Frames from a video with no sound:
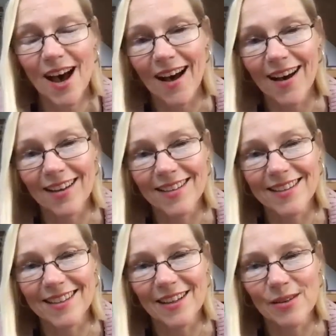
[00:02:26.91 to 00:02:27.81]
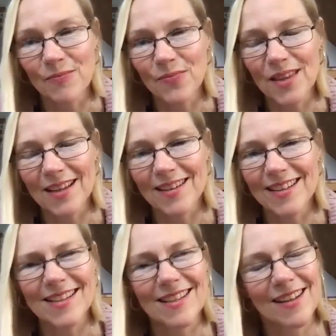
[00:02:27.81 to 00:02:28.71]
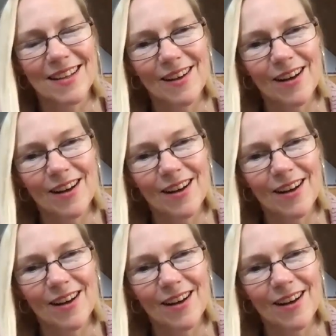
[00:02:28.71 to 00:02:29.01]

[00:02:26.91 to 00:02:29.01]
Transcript: And then it's like